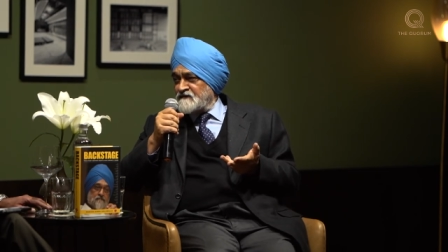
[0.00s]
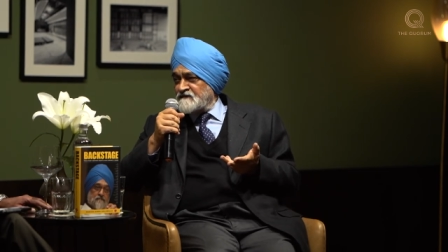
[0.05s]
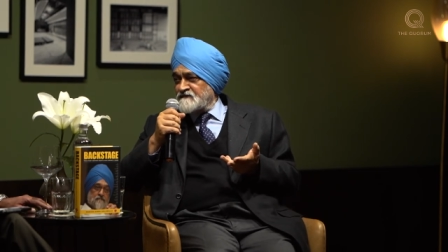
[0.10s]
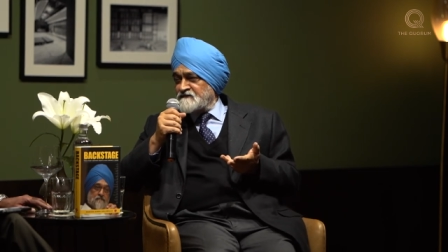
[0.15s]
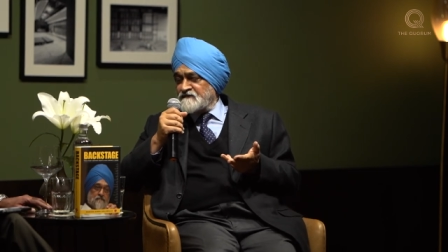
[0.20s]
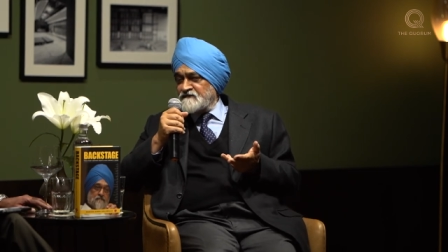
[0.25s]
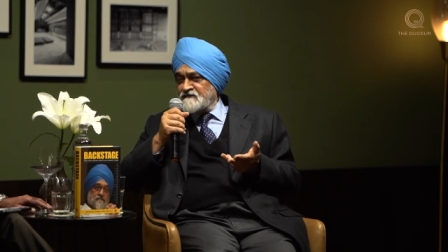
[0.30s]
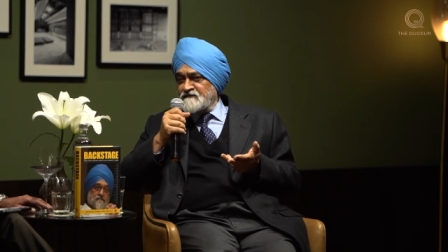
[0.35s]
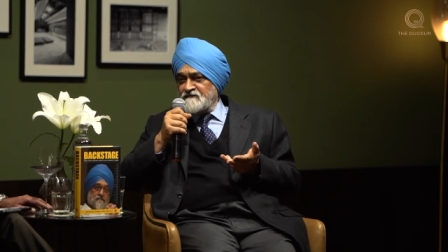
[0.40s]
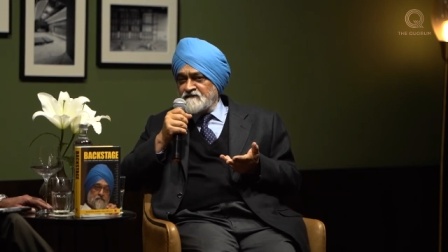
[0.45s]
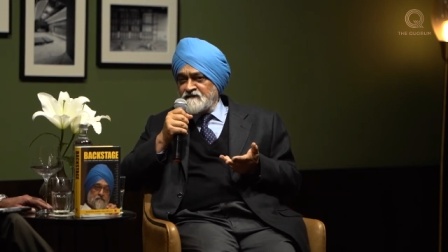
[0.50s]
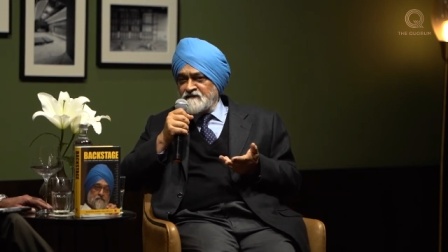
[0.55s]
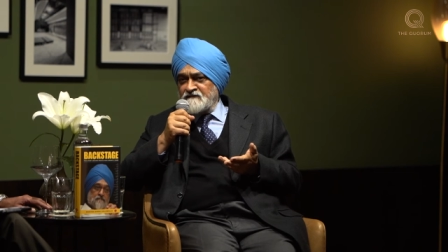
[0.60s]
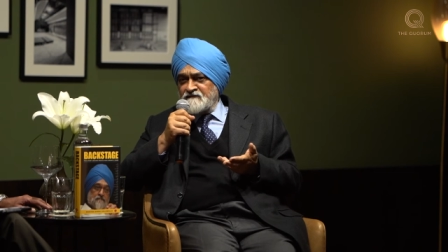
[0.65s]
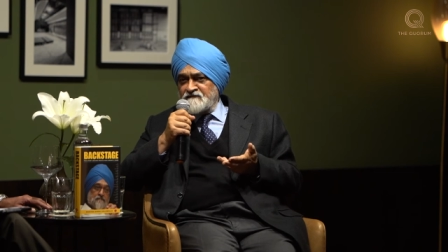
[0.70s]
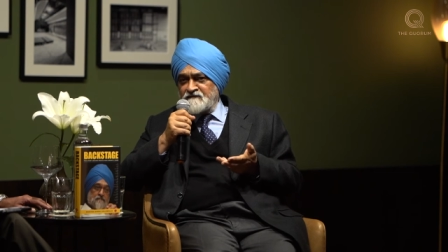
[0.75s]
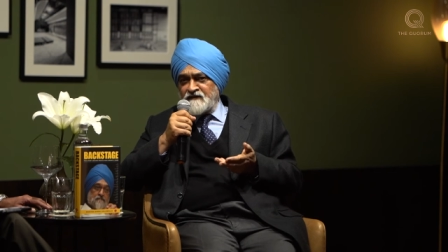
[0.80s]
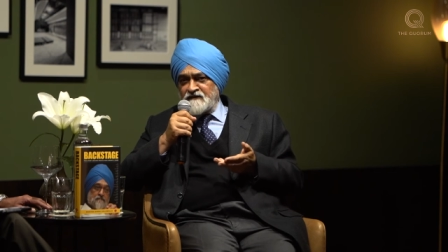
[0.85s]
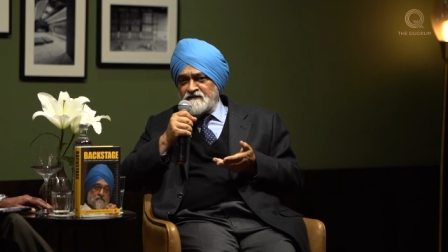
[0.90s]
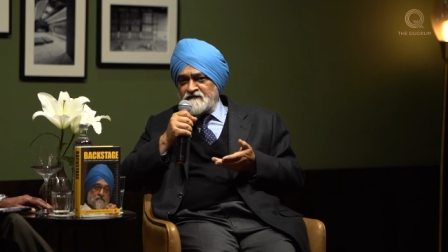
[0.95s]
It's
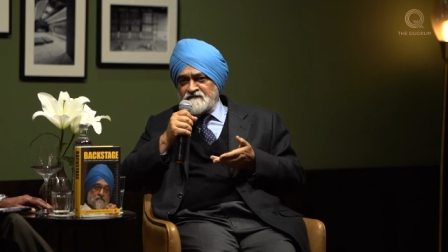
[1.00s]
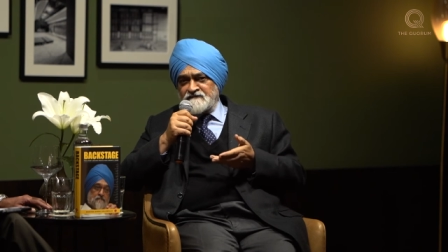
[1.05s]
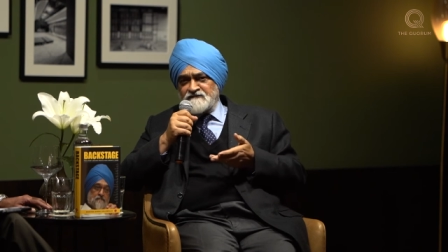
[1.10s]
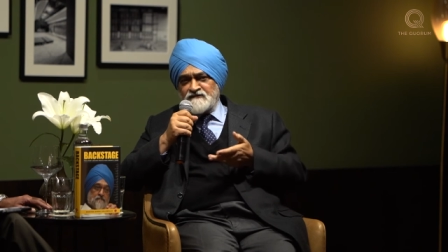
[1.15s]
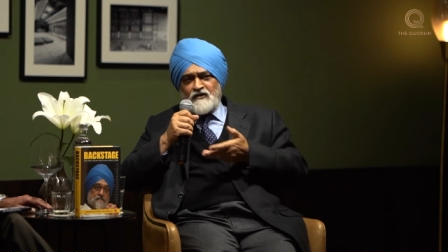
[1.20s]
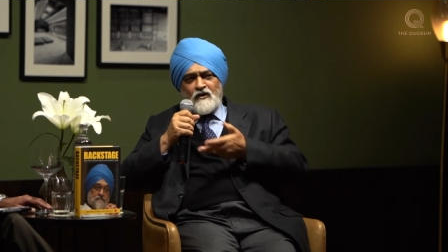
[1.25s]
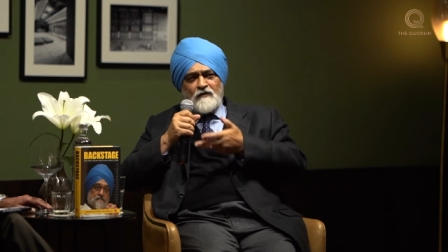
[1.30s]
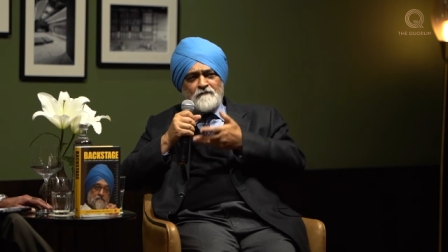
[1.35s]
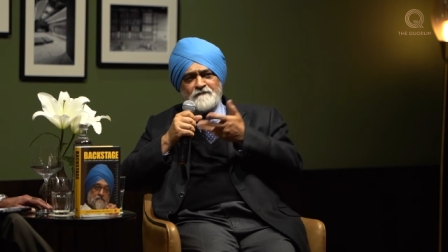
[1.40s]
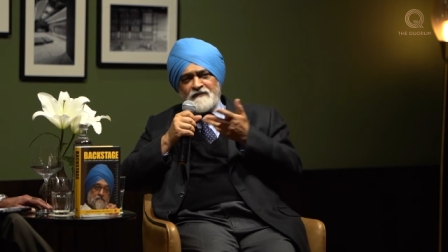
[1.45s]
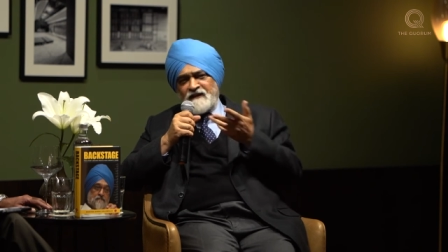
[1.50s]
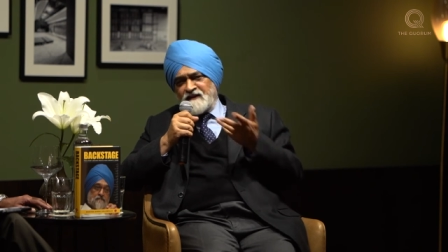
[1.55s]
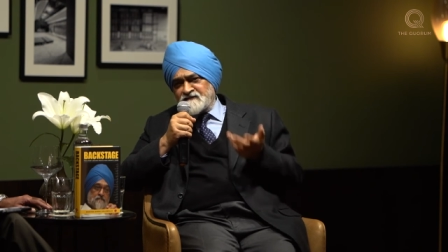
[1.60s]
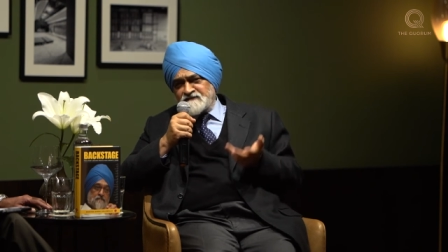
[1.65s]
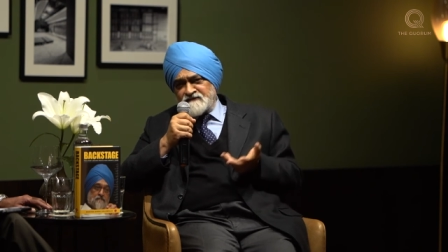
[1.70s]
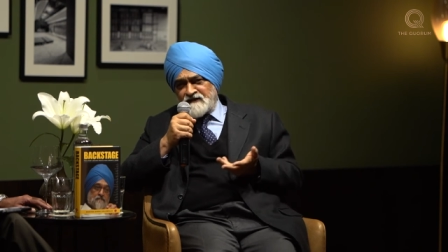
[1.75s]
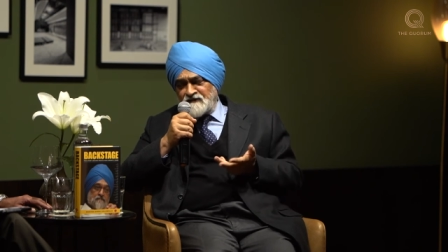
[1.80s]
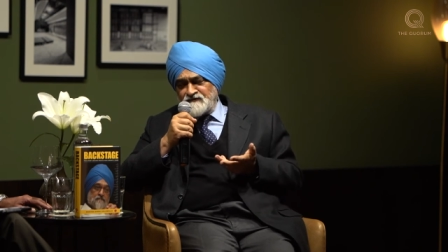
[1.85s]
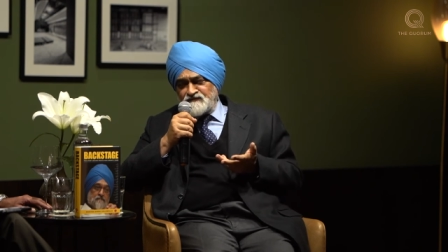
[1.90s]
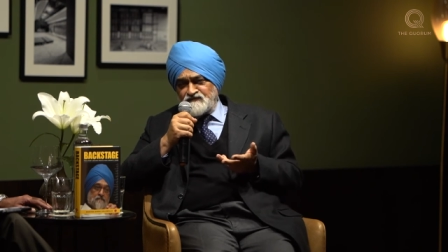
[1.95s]
that this is a complex
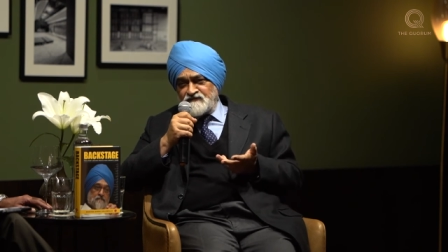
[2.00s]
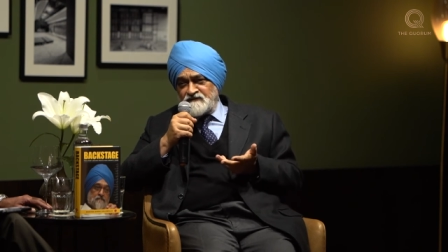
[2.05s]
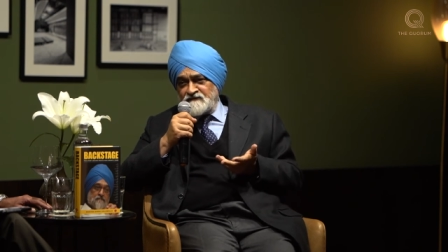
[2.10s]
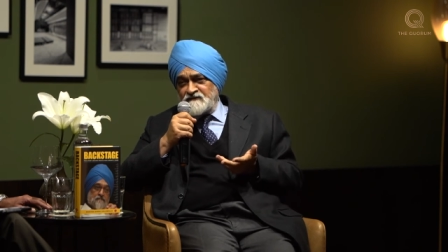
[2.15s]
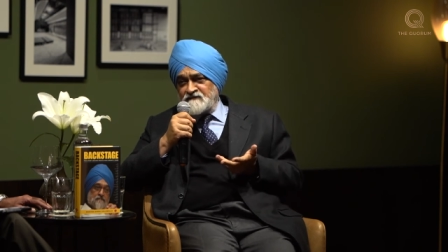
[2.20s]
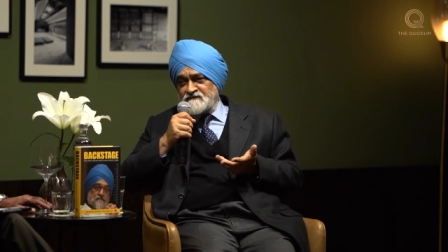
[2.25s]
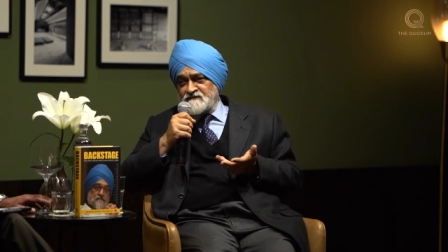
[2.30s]
country.